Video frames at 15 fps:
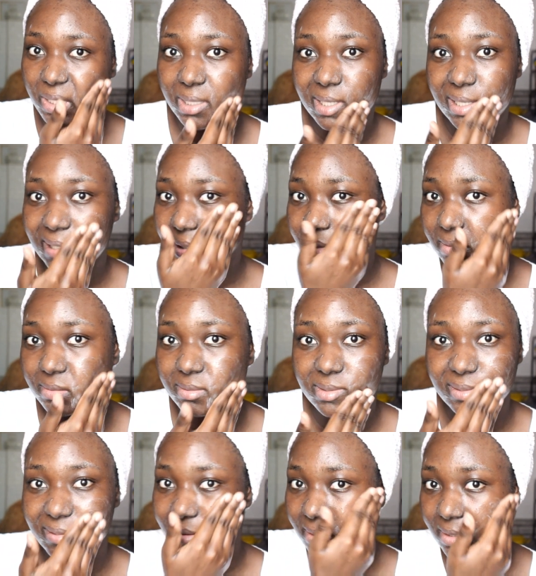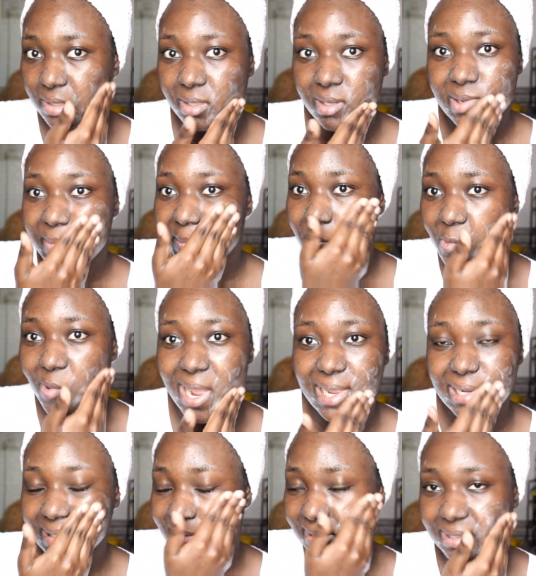in.
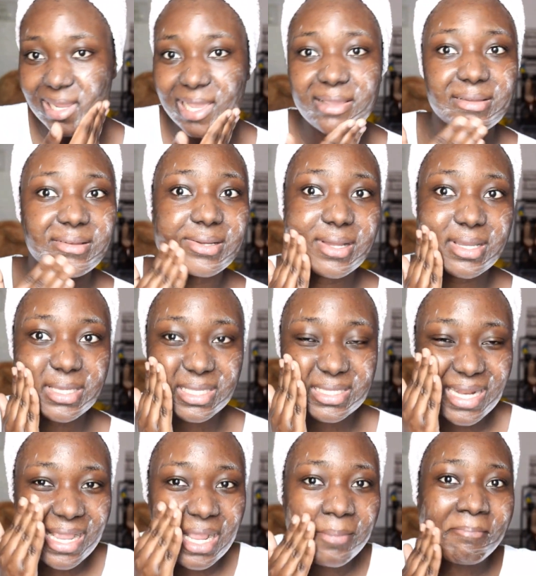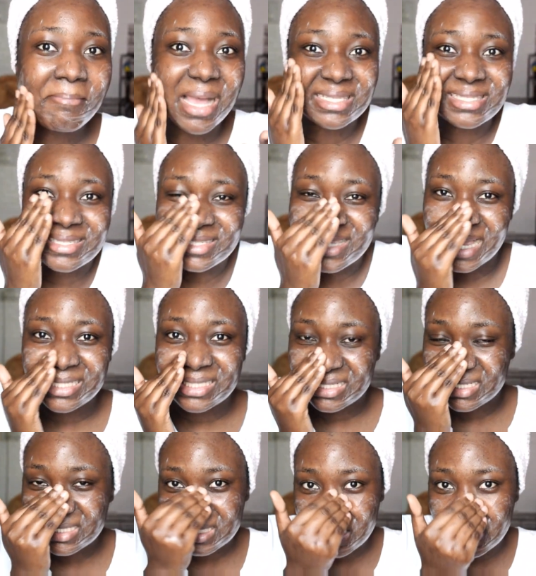Why? It's like I'm massaging
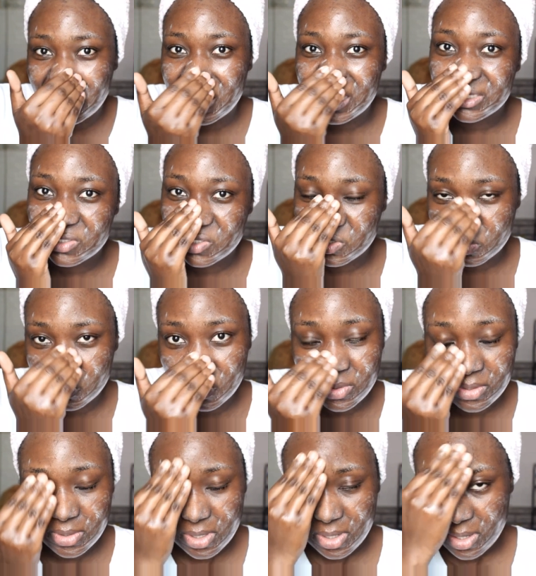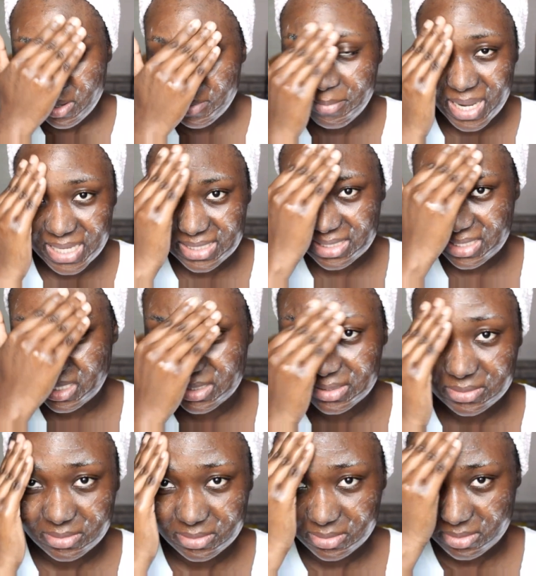it into my skin.
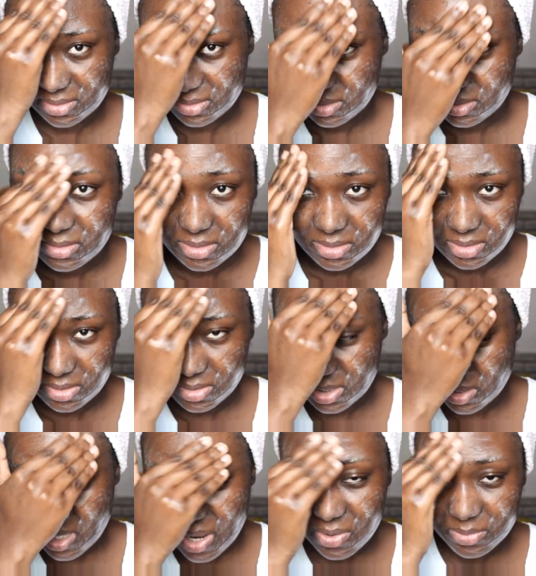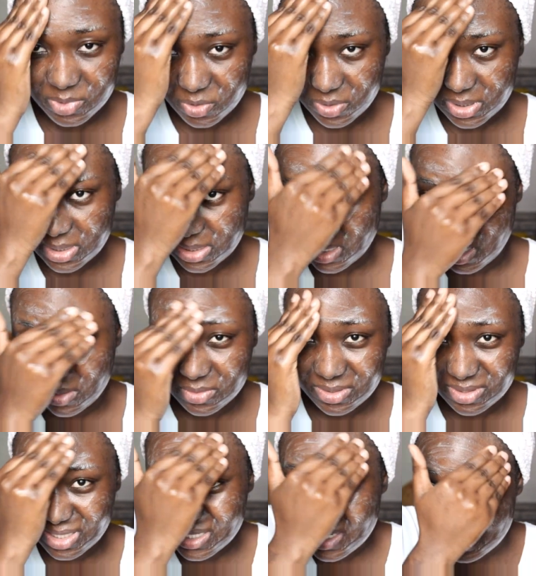You see how I'm doing it now?
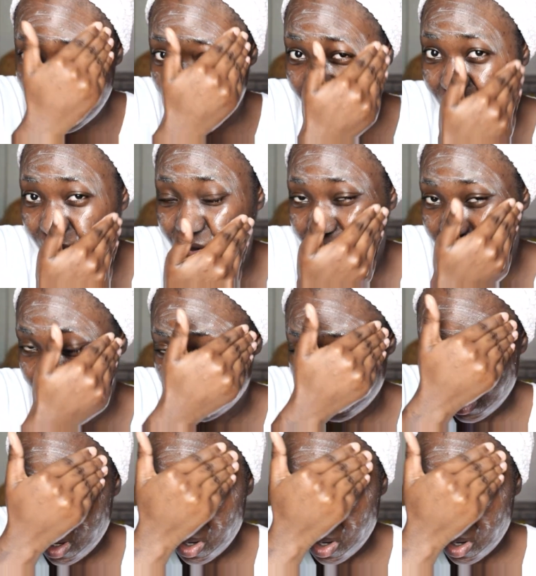This is how you should